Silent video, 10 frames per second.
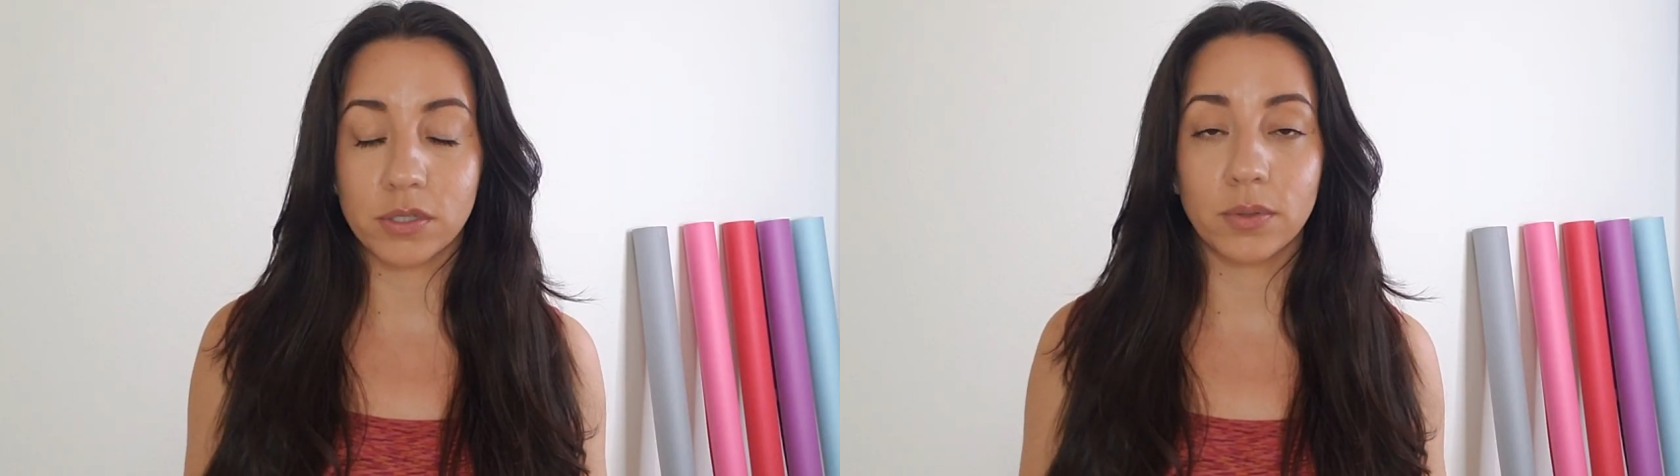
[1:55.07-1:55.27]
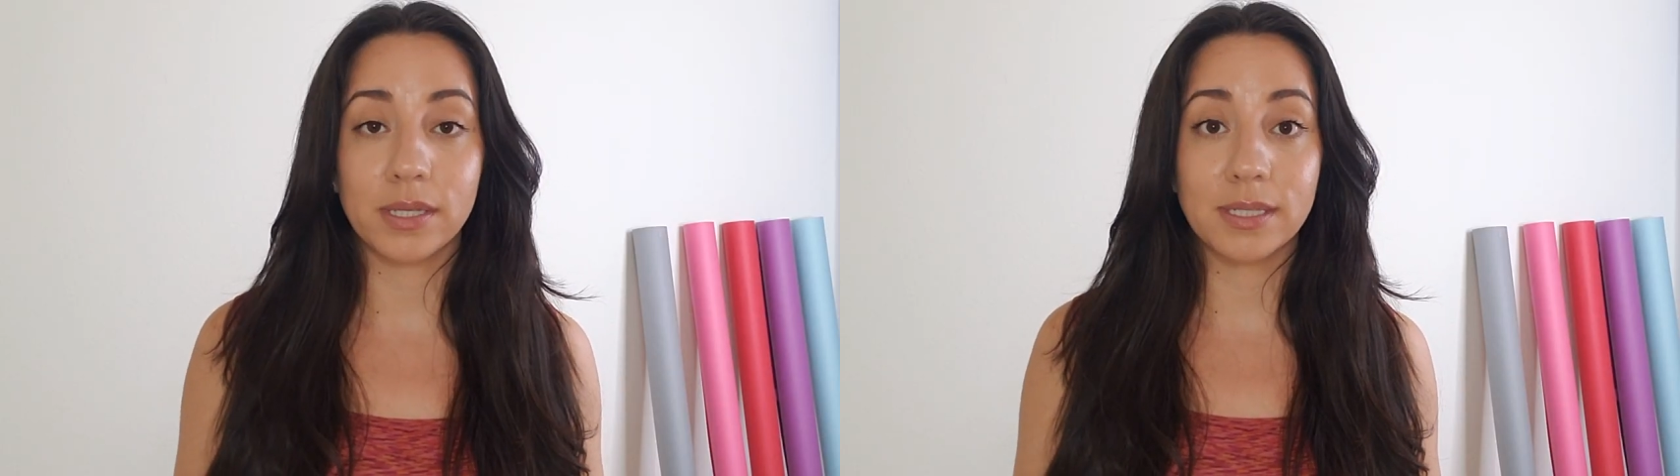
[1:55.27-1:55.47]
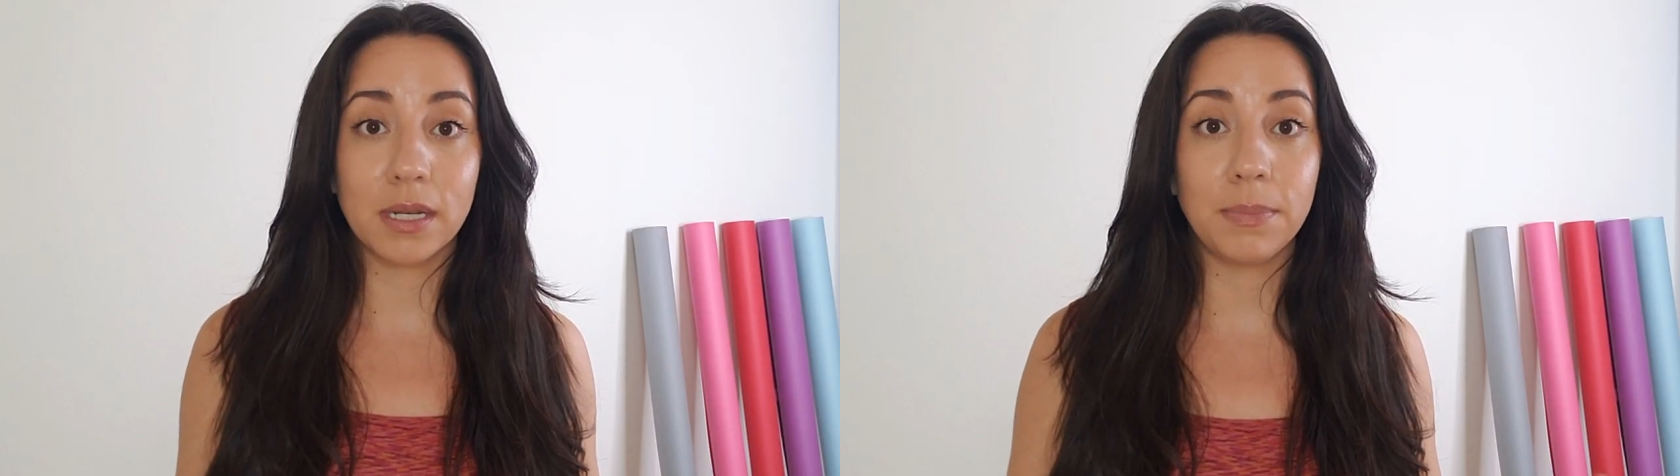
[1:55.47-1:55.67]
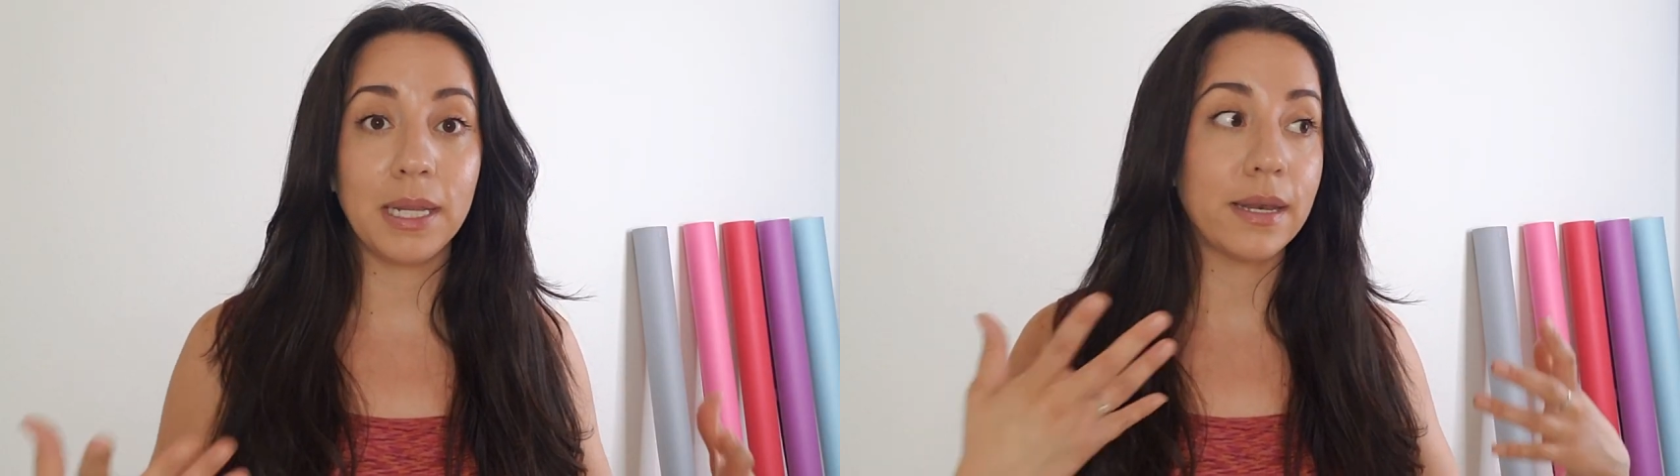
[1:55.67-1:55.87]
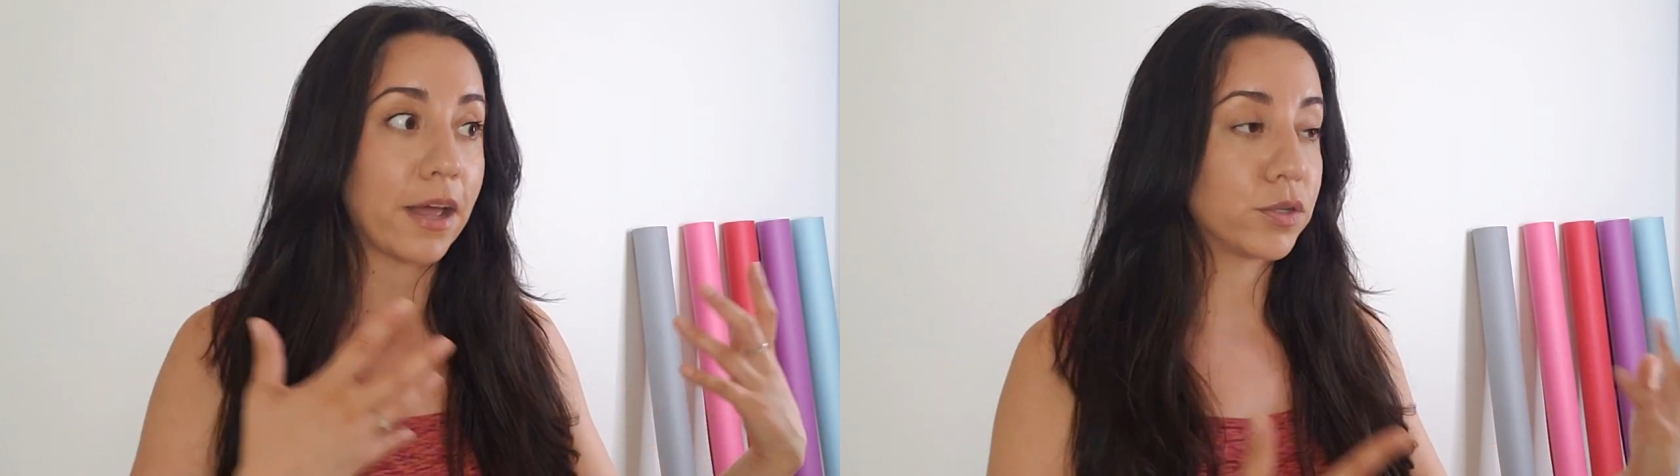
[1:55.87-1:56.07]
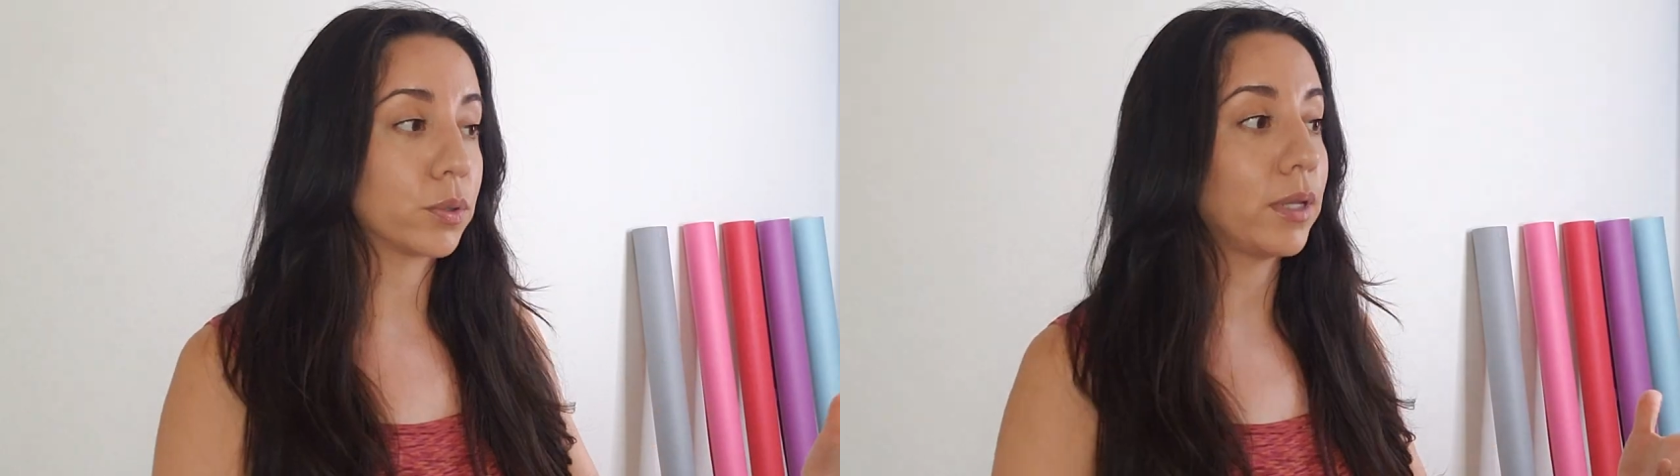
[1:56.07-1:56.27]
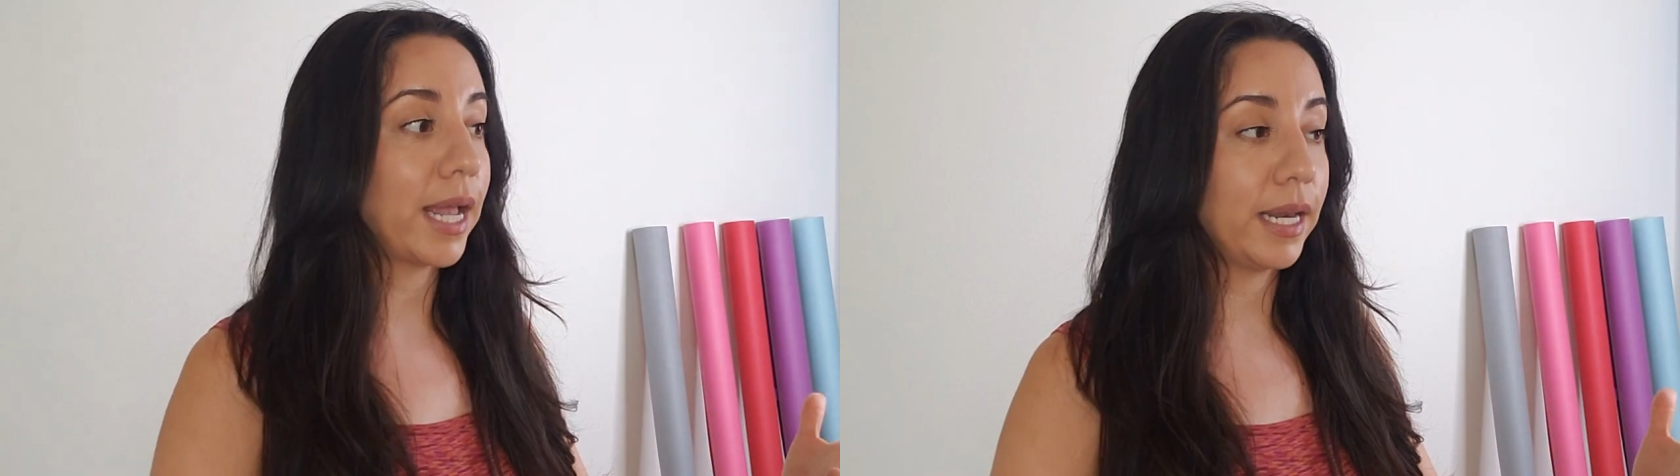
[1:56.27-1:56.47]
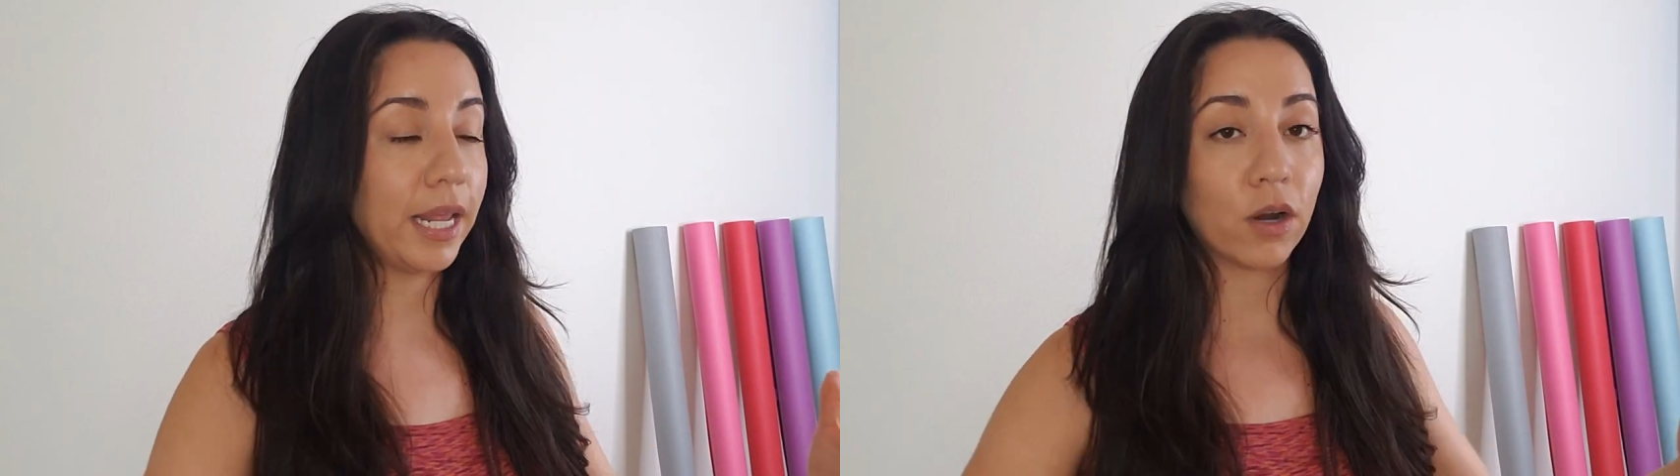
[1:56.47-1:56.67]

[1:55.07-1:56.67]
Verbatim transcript: So this can be natural lighting